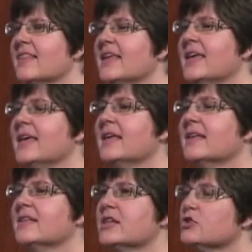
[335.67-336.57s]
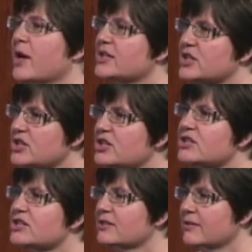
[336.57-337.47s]
the transition
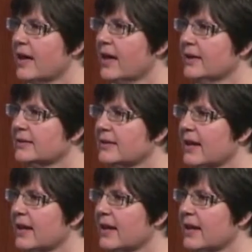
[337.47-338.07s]
to that,